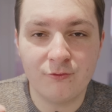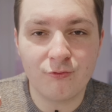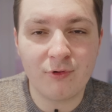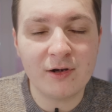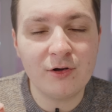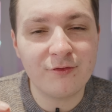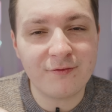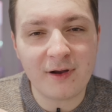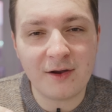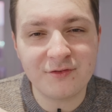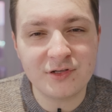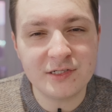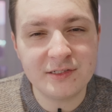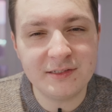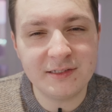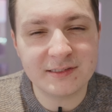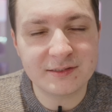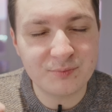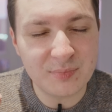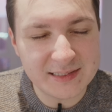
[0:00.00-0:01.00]
Renault 5
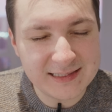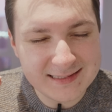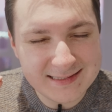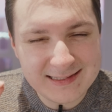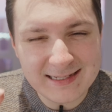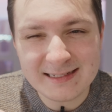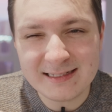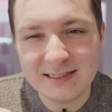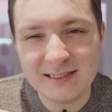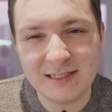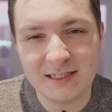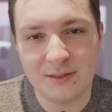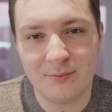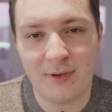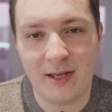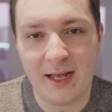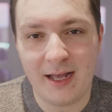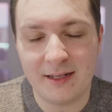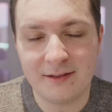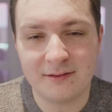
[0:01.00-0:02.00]
GT is particularly
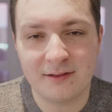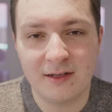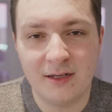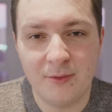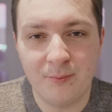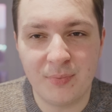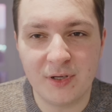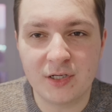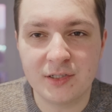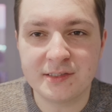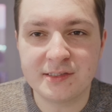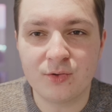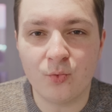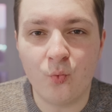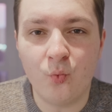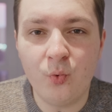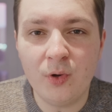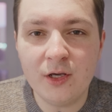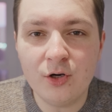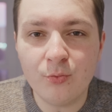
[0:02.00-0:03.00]
bad because the
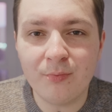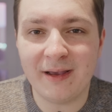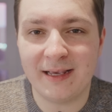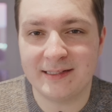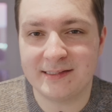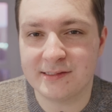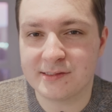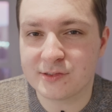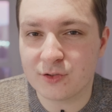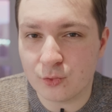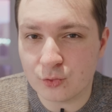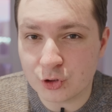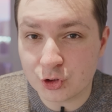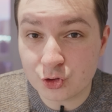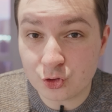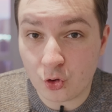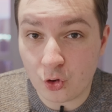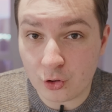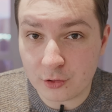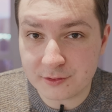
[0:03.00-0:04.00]
wheelbase is so
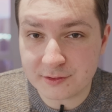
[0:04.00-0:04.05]
short.